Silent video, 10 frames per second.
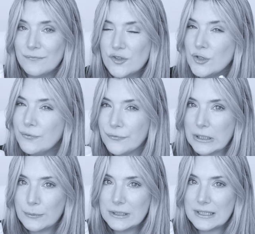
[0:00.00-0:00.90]
too
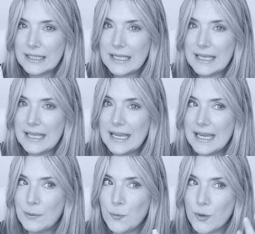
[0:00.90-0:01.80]
frequently,
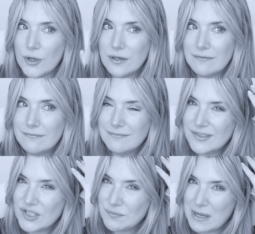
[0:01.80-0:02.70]
it would
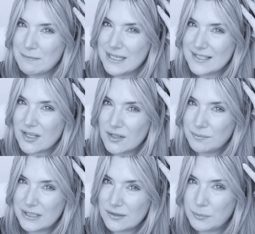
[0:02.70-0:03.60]
just make my scalp
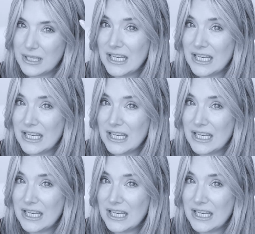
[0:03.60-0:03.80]
a little bit